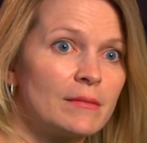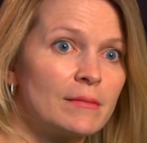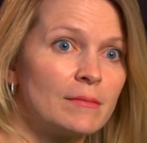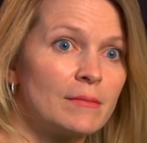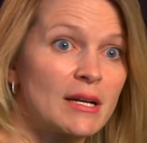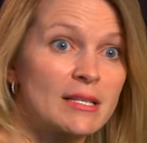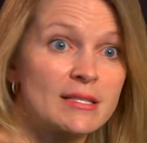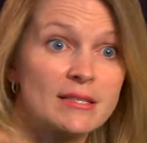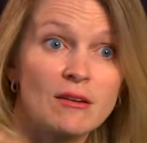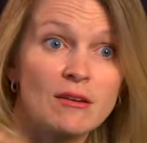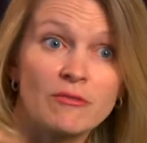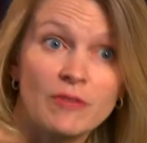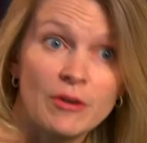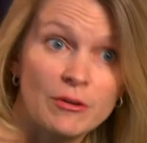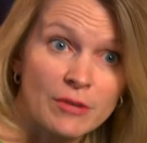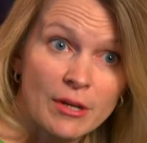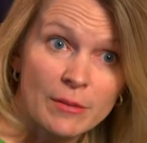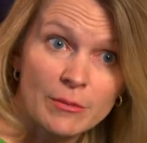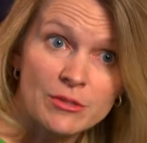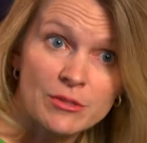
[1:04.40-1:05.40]
my cell
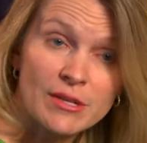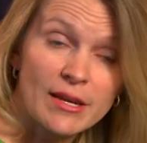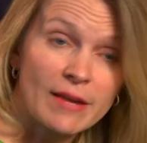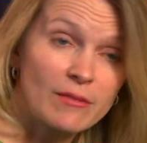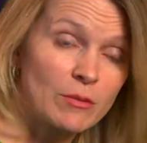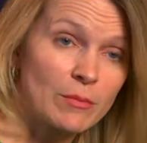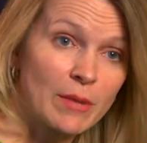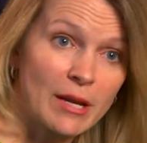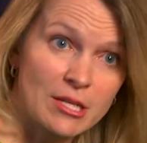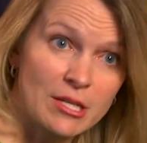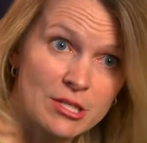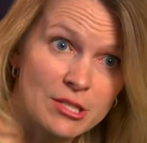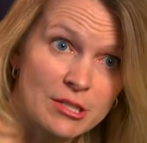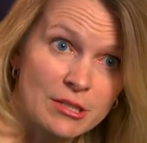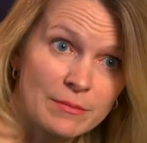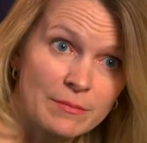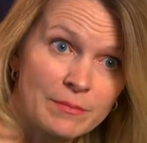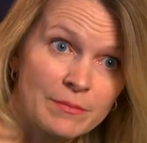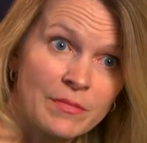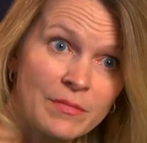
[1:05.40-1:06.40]
phone number to every
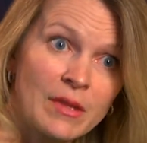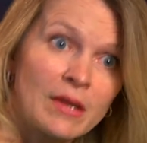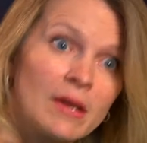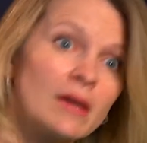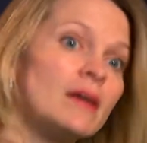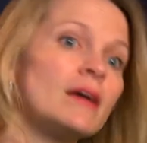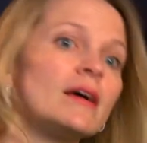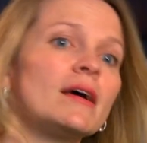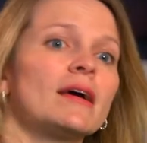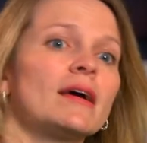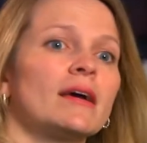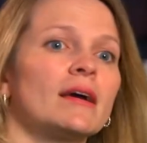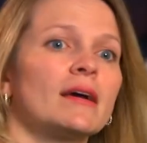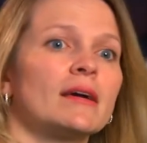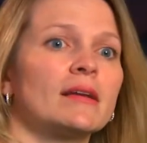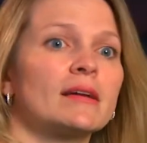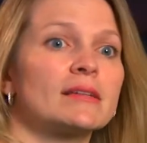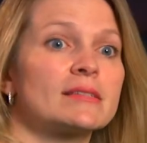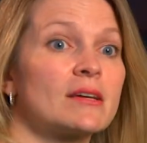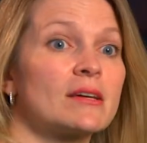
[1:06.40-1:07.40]
patient.
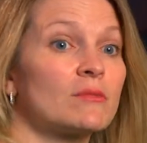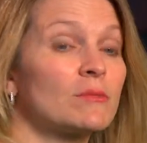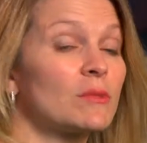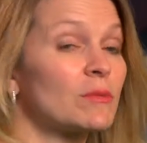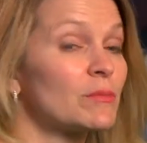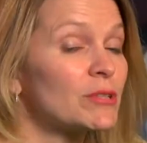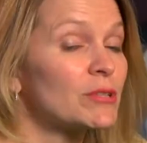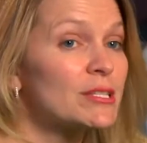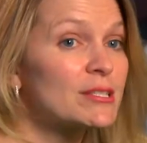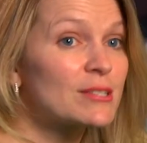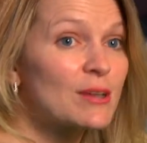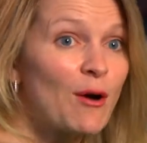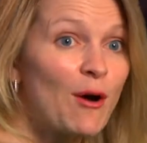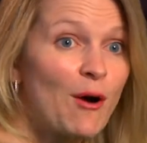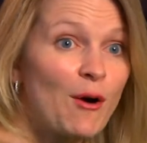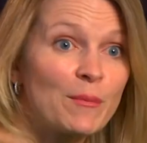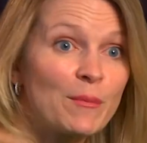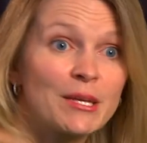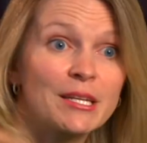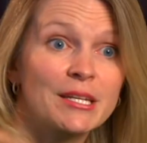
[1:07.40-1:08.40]
And I tell them to please
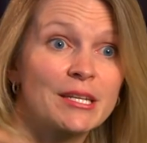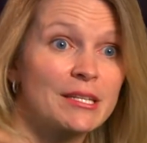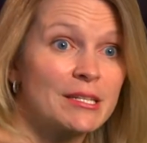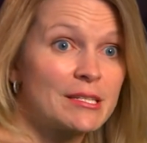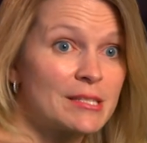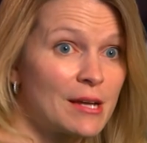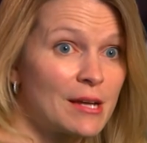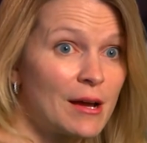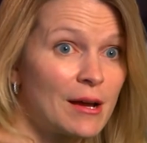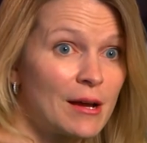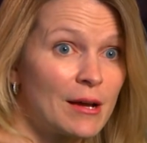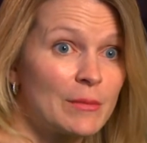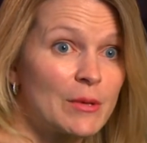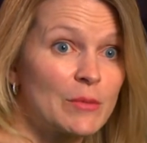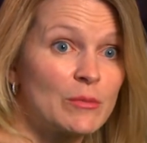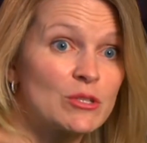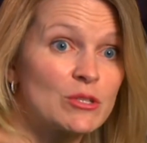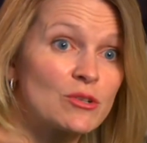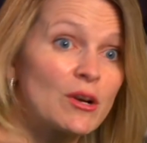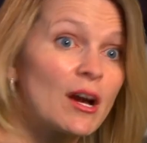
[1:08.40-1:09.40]
call me at any time.
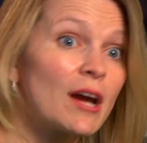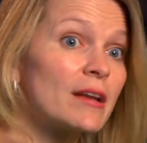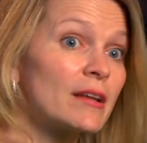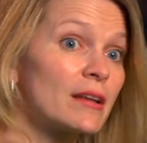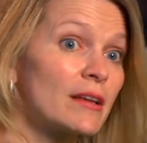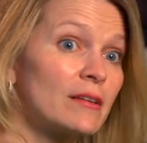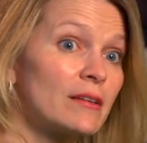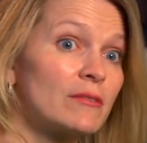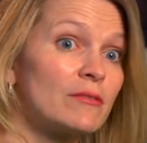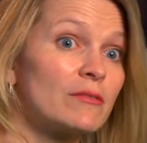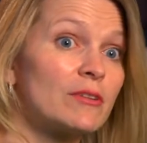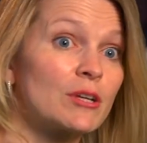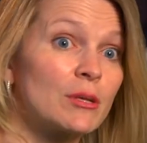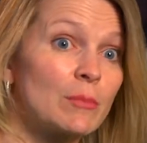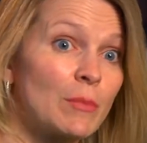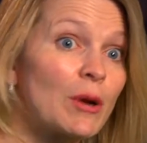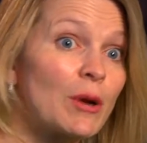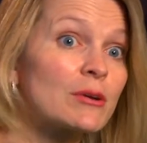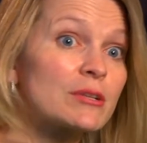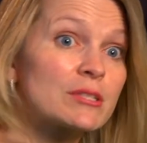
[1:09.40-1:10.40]
And we try to give
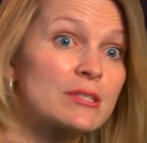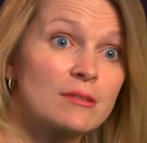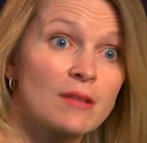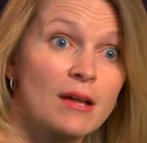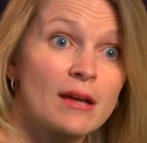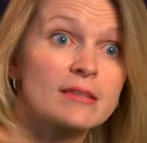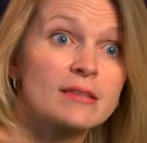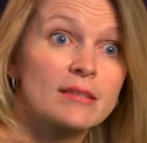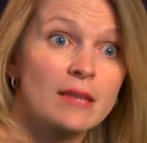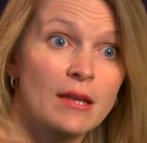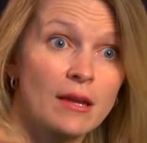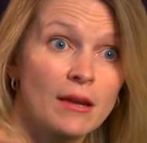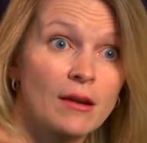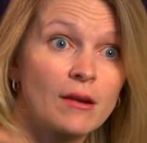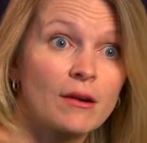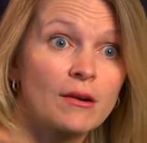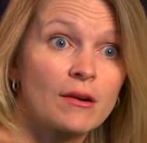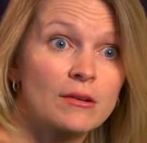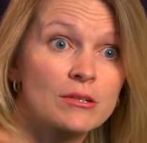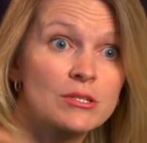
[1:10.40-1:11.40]
very personalized
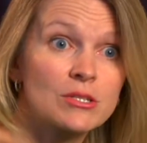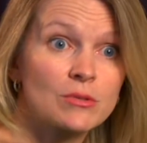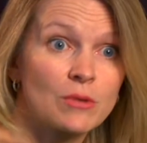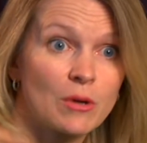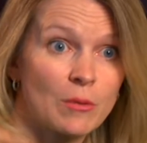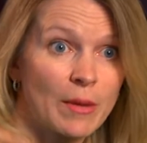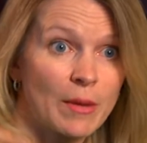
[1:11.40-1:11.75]
care to our